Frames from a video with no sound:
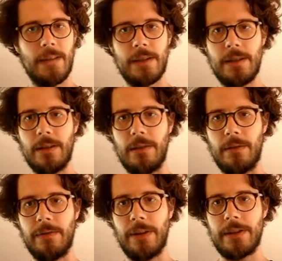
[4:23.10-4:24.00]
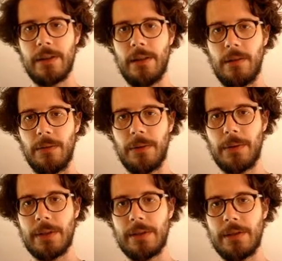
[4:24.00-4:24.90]
So first goal, we
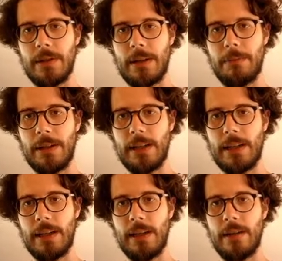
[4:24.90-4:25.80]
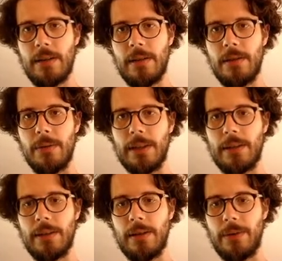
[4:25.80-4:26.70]
want to apply,
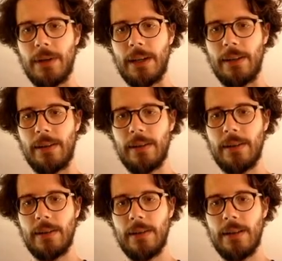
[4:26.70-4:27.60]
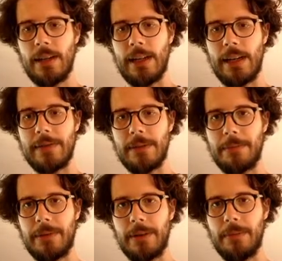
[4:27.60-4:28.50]
right. I have some
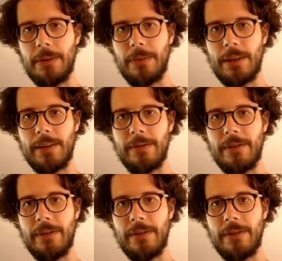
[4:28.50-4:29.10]
problem with